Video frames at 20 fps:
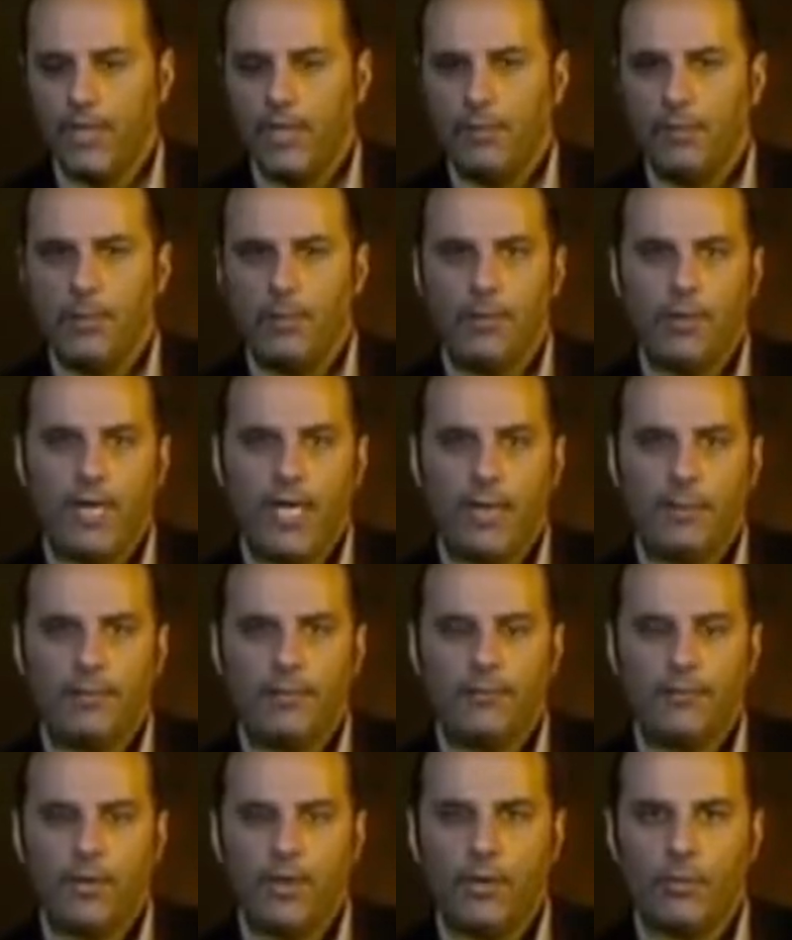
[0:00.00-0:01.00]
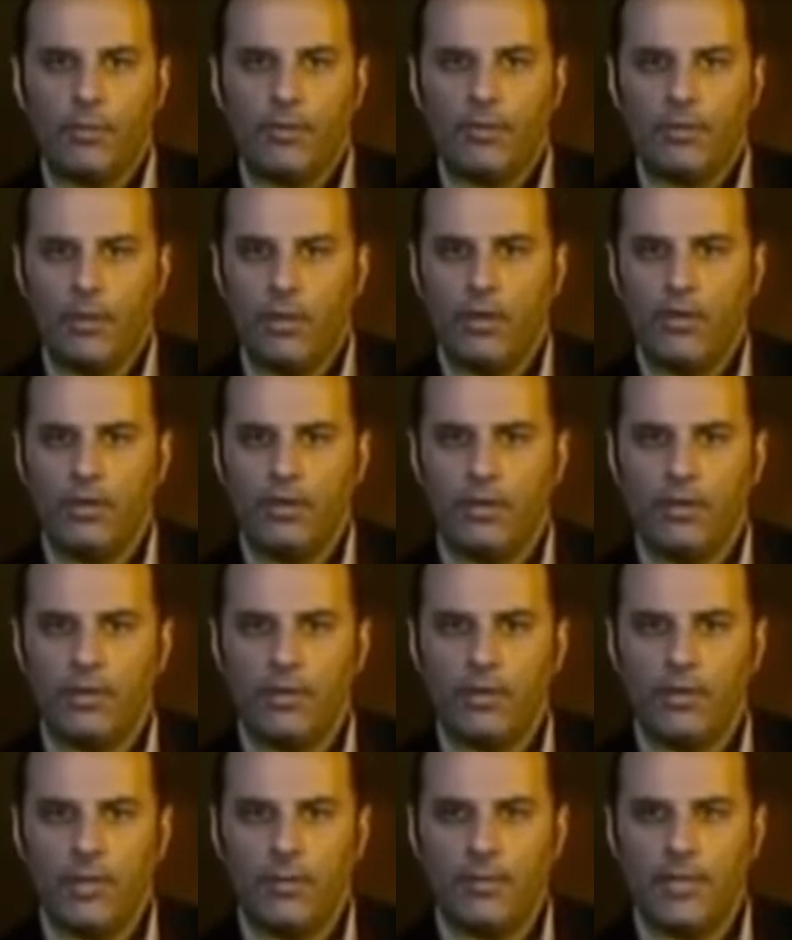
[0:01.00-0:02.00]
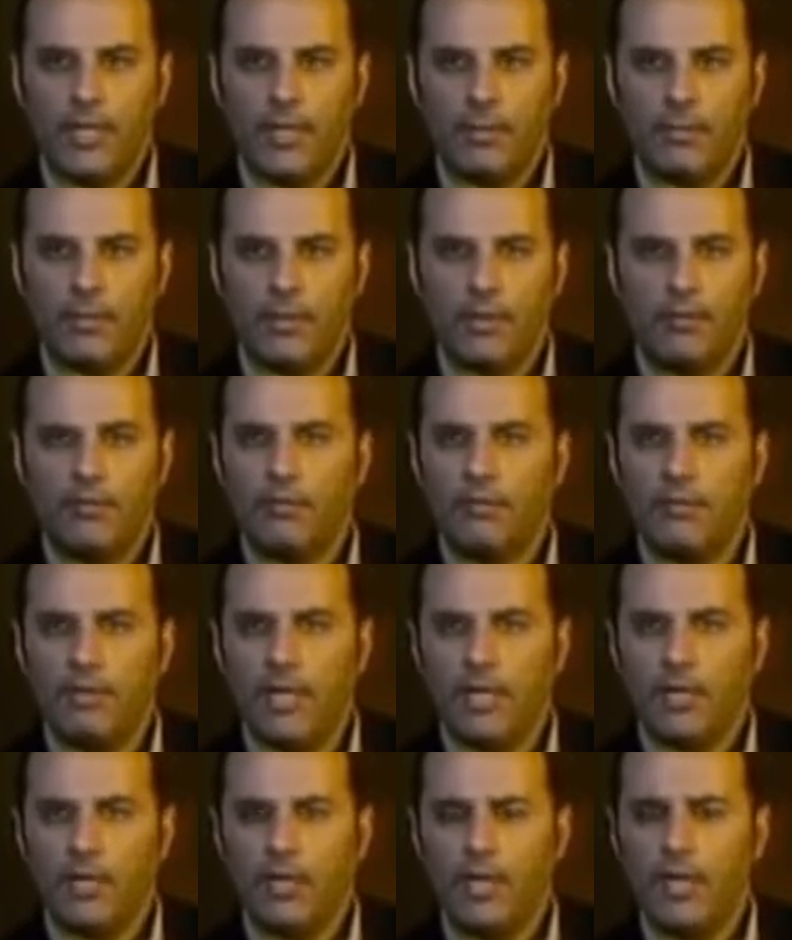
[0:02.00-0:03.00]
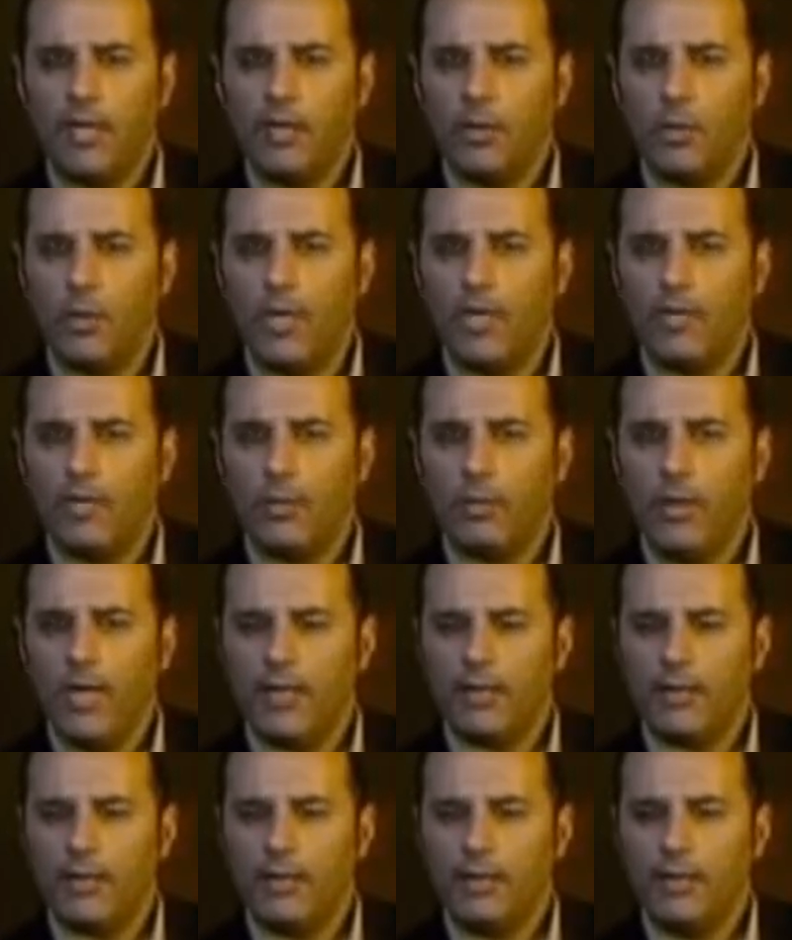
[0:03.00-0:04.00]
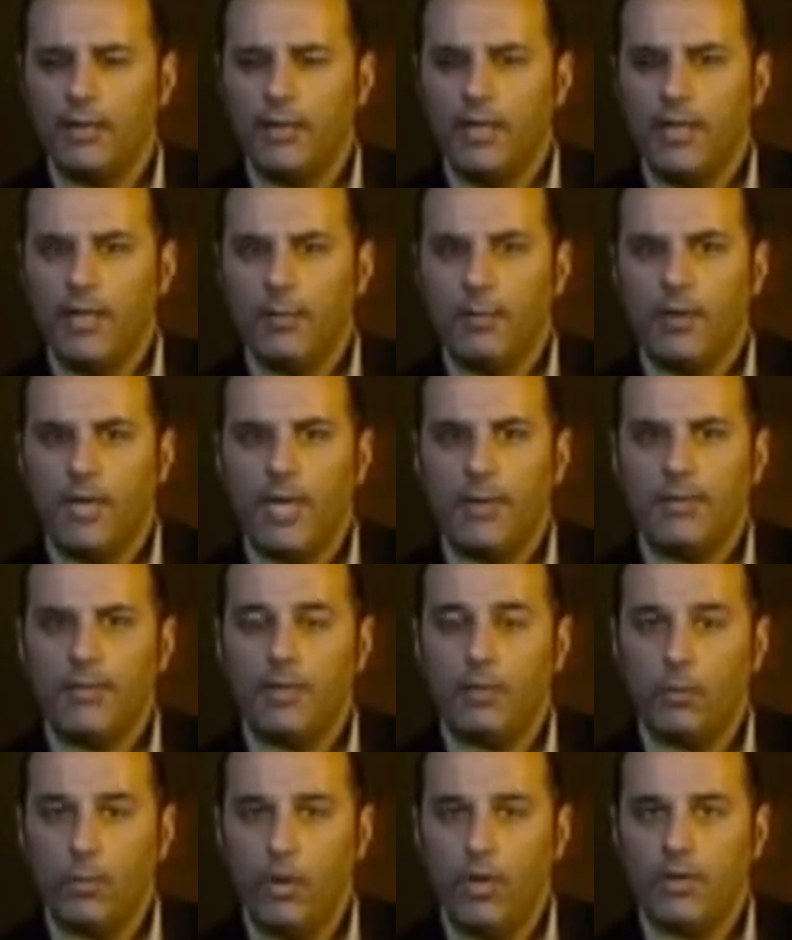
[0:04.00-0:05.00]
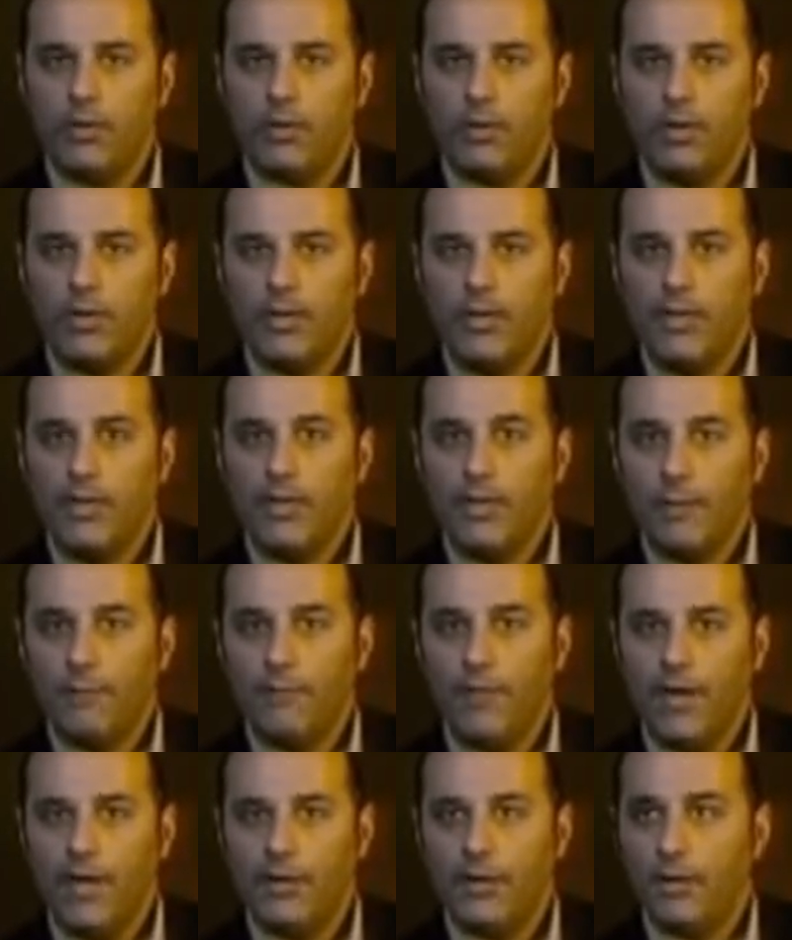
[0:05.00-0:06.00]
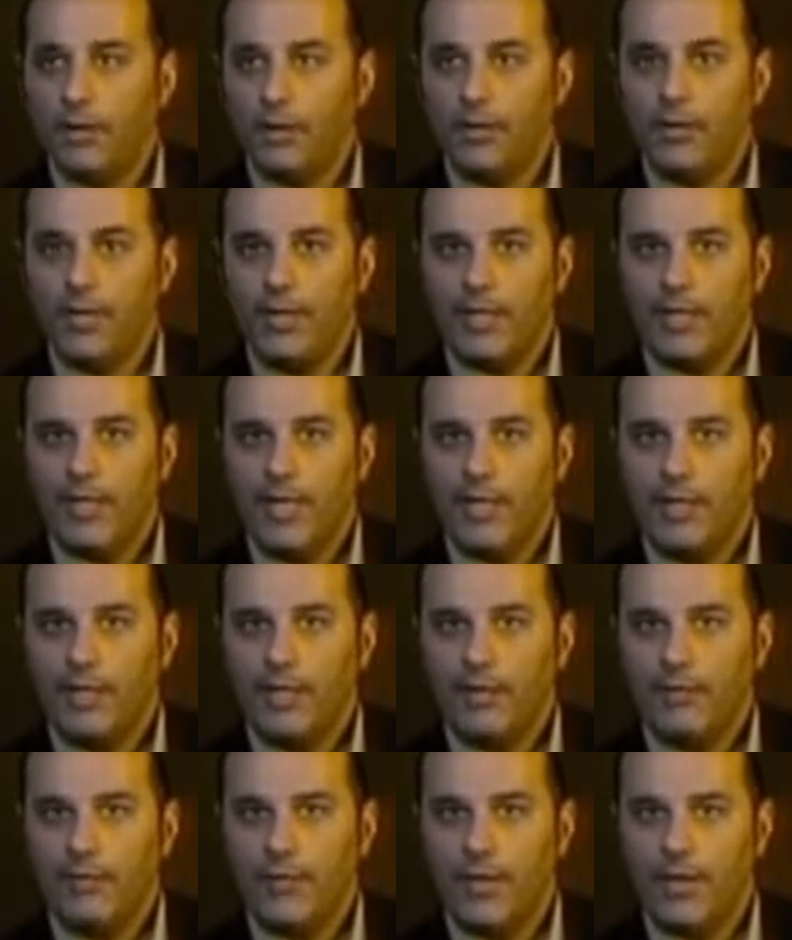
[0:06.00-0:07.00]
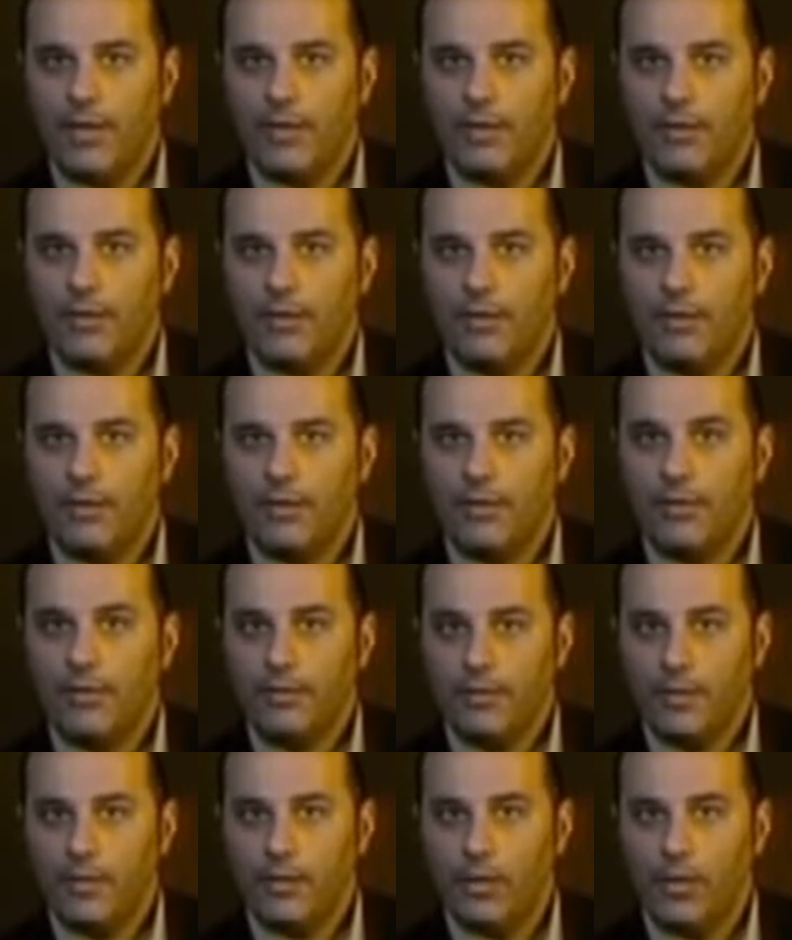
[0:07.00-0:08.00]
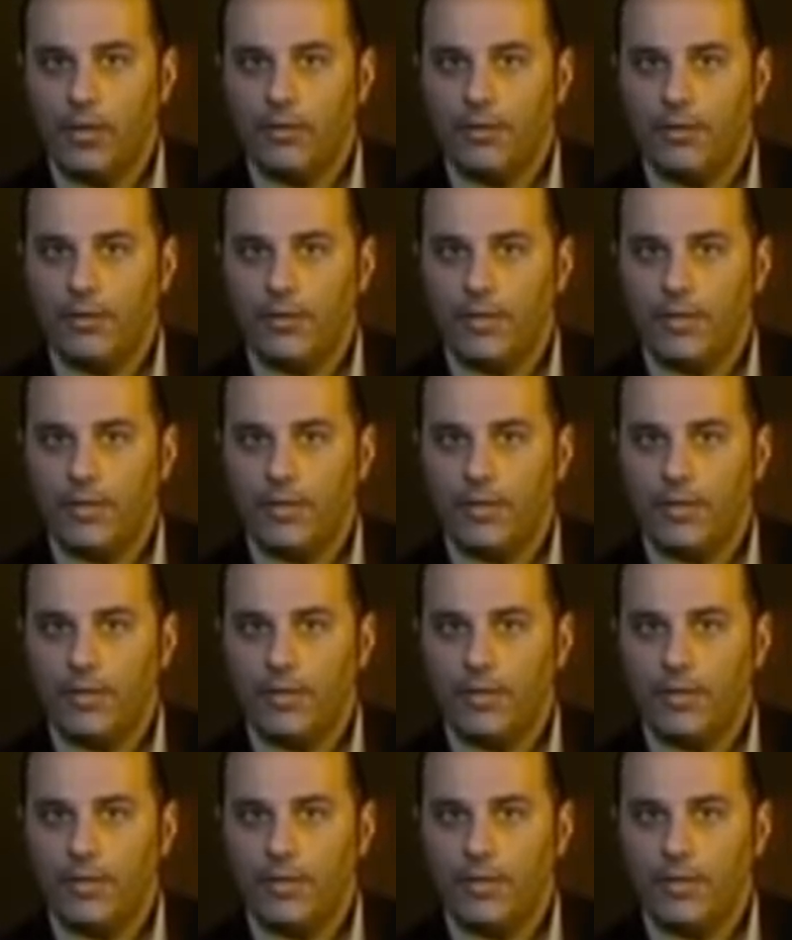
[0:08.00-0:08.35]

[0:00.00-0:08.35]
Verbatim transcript: But perhaps Freud was onto the subject but not got it quite correct. Perhaps it was the father, the Atlantean fathers, that caused the